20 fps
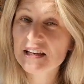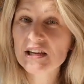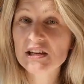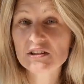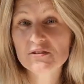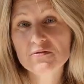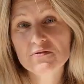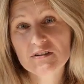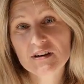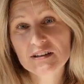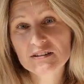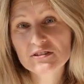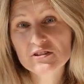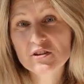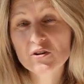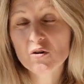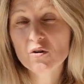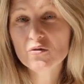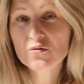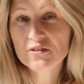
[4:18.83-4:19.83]
in front
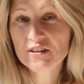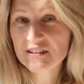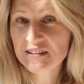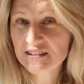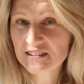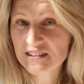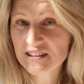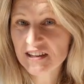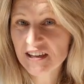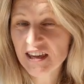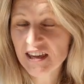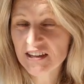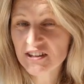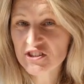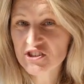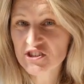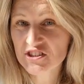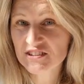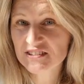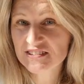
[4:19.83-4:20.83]
of the
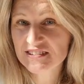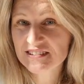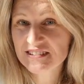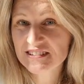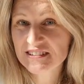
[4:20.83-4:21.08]
congregation.